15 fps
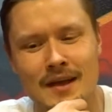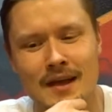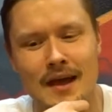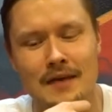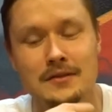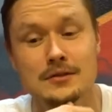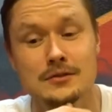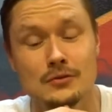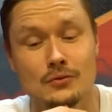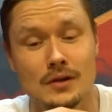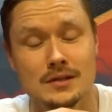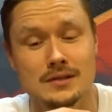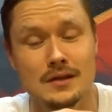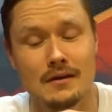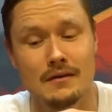And the
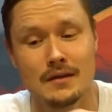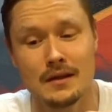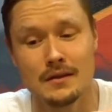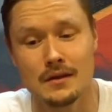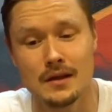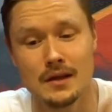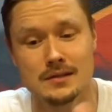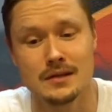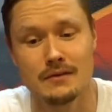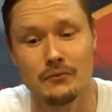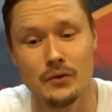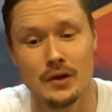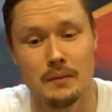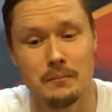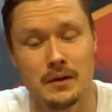students and the kids have
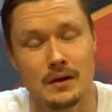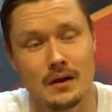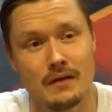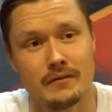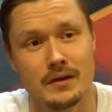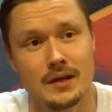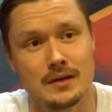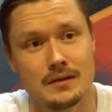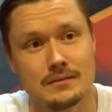really been loving it.